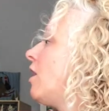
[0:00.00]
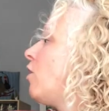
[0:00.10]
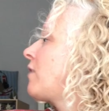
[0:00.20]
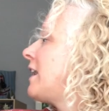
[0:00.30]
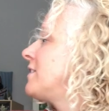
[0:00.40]

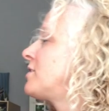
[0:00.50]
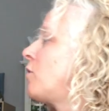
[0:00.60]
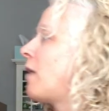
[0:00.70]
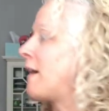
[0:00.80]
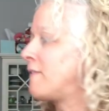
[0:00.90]
Okay,
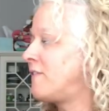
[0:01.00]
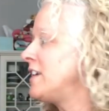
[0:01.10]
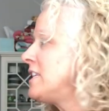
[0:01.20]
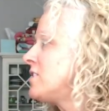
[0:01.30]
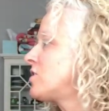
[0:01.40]
so I
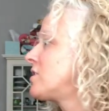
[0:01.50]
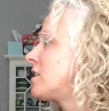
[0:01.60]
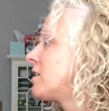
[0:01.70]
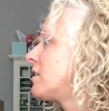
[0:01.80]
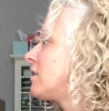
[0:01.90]

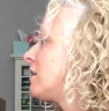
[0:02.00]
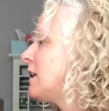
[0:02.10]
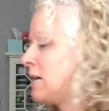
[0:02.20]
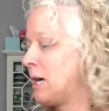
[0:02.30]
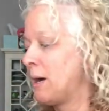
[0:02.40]
finished
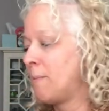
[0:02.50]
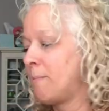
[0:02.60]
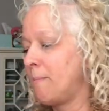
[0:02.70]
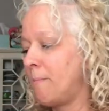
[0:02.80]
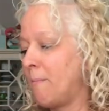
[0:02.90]

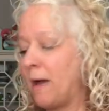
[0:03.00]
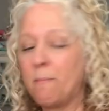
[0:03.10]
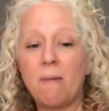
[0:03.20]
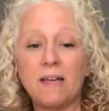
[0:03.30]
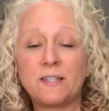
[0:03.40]
my
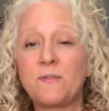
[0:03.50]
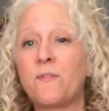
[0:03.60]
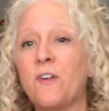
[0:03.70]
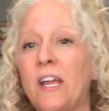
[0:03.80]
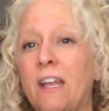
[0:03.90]
best
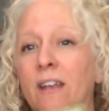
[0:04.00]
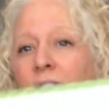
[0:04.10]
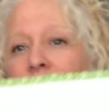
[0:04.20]
friend.